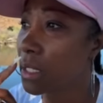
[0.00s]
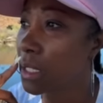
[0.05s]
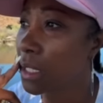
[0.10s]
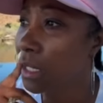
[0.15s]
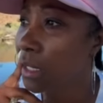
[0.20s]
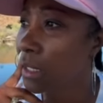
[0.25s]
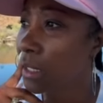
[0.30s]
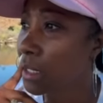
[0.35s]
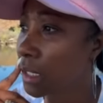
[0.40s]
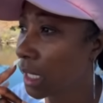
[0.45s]

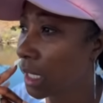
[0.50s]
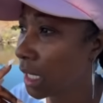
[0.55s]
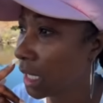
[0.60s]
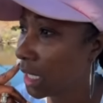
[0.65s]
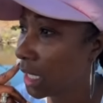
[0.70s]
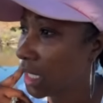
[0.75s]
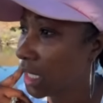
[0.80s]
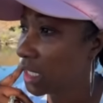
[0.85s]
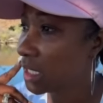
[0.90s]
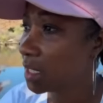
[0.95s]
sons,
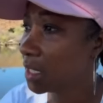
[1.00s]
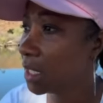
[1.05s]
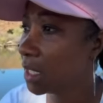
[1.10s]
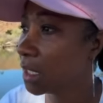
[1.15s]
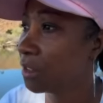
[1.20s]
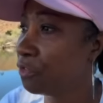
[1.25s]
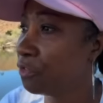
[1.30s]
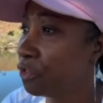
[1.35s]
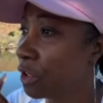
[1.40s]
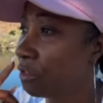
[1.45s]

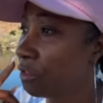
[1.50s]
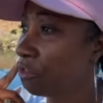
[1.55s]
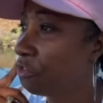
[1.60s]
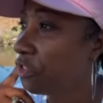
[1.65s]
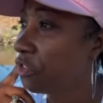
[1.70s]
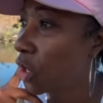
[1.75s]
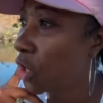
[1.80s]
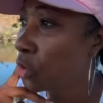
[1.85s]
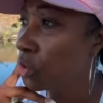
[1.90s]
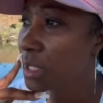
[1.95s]
six foot
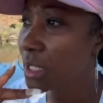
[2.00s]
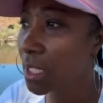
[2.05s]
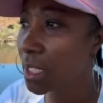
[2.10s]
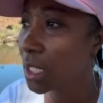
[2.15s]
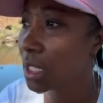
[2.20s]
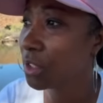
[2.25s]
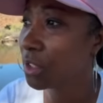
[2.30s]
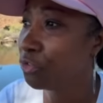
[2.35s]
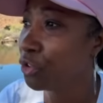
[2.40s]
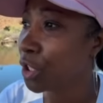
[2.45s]
four,
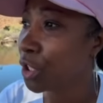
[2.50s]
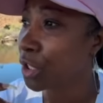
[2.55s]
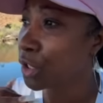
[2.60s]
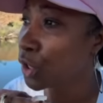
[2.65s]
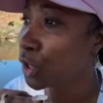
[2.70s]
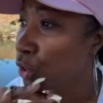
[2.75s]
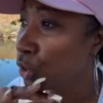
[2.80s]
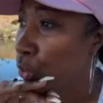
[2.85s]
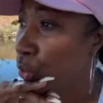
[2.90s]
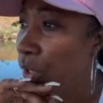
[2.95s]
six foot
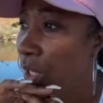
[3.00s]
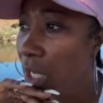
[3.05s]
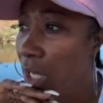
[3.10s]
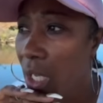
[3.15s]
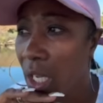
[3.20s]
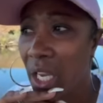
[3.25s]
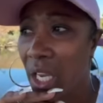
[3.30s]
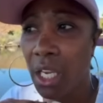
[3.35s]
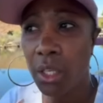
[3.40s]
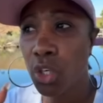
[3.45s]
two,
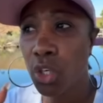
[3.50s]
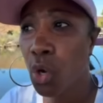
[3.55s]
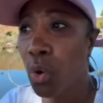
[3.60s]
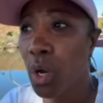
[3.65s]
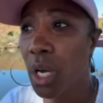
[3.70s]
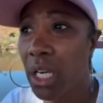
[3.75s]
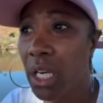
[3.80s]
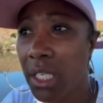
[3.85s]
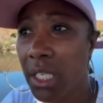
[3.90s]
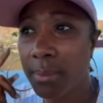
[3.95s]
and
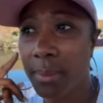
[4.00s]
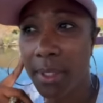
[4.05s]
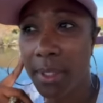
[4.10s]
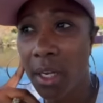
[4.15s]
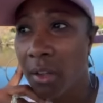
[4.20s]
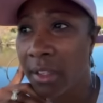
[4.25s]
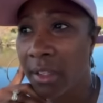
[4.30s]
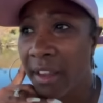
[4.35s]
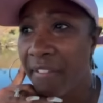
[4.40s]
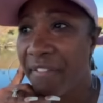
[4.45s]
your
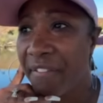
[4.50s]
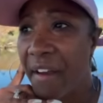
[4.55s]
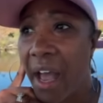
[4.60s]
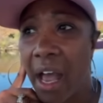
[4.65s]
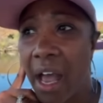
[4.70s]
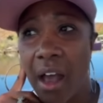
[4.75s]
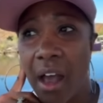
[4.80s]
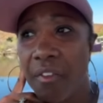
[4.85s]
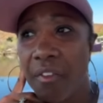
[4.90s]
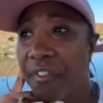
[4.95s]
husband only
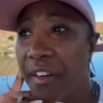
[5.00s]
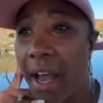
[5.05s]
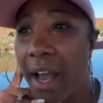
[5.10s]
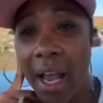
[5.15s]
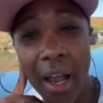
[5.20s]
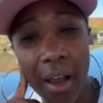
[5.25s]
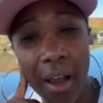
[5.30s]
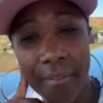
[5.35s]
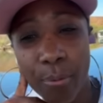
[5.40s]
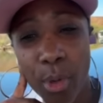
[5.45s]
five
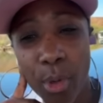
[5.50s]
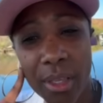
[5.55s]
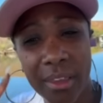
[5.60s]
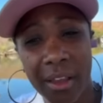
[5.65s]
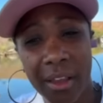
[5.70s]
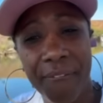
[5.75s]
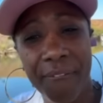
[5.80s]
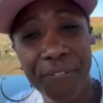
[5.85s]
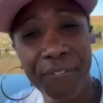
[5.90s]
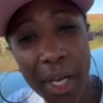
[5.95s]
five. What
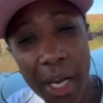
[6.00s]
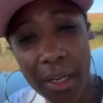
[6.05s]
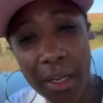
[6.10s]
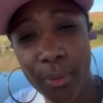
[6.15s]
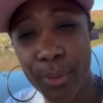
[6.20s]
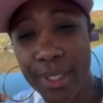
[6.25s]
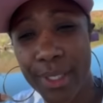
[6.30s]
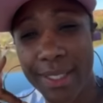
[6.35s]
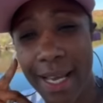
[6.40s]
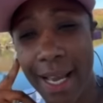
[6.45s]
the fuck
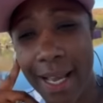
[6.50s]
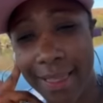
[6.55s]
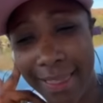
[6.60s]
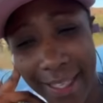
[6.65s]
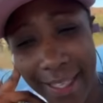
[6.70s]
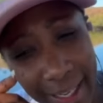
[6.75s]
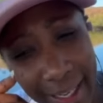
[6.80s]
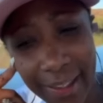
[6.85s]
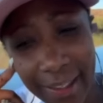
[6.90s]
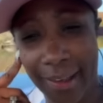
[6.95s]
was I
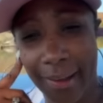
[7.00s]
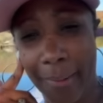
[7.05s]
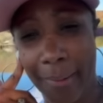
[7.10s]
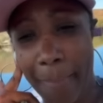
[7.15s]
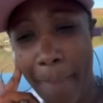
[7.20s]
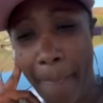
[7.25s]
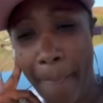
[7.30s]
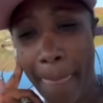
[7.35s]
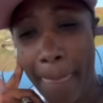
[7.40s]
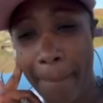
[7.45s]

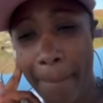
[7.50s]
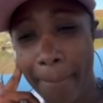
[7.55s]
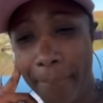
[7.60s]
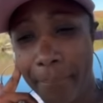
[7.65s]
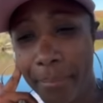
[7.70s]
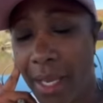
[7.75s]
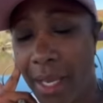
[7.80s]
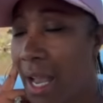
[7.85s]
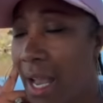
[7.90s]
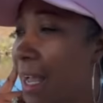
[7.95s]
thinking?
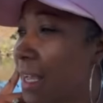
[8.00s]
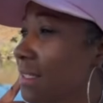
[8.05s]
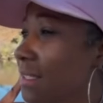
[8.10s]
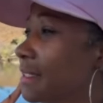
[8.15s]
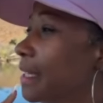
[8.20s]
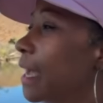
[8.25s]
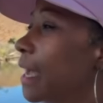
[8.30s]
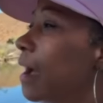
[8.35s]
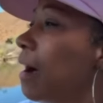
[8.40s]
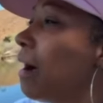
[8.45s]
I
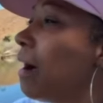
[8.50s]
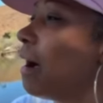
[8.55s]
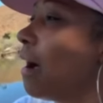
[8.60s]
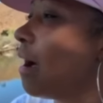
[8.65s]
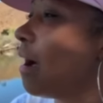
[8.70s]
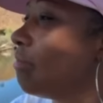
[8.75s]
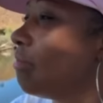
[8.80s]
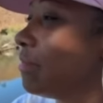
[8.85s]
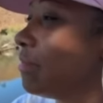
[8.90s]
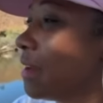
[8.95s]
said,
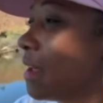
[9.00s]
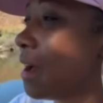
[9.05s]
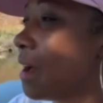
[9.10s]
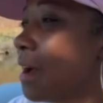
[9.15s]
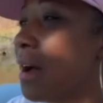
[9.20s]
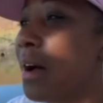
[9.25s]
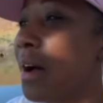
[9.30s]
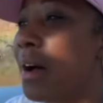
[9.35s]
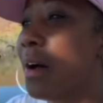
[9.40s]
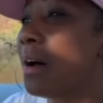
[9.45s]
oh
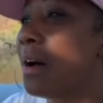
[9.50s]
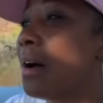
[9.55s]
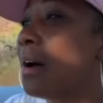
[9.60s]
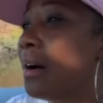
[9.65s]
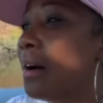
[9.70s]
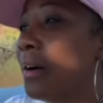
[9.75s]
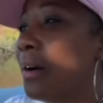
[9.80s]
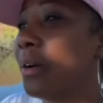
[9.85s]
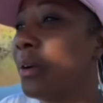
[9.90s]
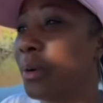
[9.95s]

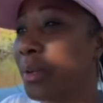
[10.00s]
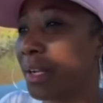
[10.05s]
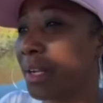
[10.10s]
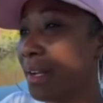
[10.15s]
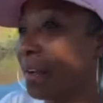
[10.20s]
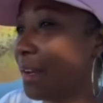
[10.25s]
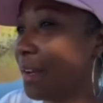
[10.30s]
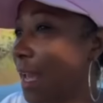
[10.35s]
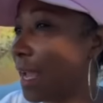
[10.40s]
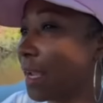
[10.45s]
no,
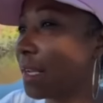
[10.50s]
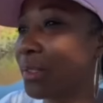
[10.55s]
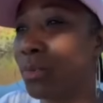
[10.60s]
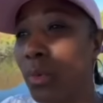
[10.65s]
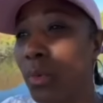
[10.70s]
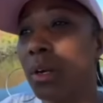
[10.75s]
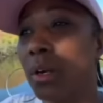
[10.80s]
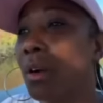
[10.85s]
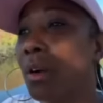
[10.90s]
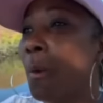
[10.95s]
the
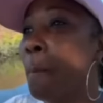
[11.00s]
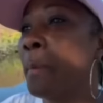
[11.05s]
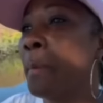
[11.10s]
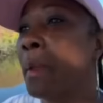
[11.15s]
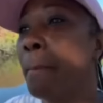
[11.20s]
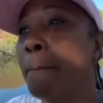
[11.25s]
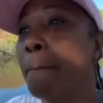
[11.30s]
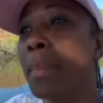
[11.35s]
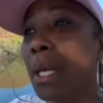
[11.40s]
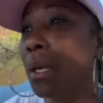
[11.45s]
next one gonna
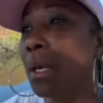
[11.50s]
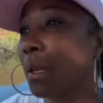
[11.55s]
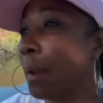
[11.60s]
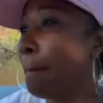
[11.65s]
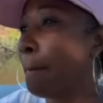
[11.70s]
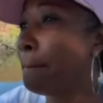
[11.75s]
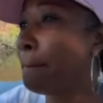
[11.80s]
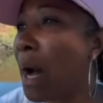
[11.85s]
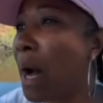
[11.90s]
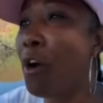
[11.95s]
be bigger
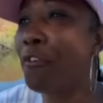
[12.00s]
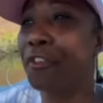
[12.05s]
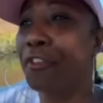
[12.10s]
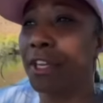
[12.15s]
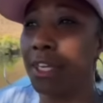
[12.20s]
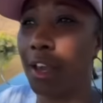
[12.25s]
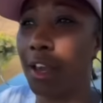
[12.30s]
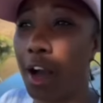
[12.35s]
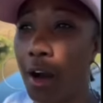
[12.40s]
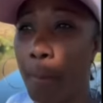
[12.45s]
than both
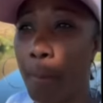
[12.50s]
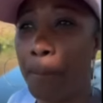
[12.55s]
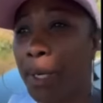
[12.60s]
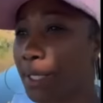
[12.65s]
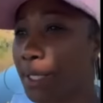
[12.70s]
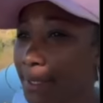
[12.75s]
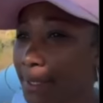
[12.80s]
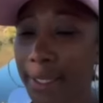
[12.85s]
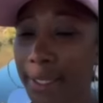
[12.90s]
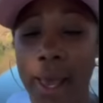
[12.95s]
of y'all
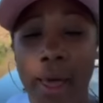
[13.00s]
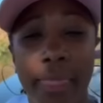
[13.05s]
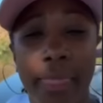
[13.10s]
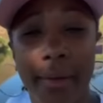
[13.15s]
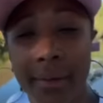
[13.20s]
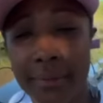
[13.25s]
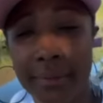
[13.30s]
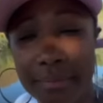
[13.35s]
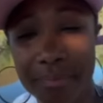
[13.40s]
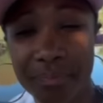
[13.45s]
put
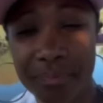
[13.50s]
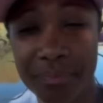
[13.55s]
together.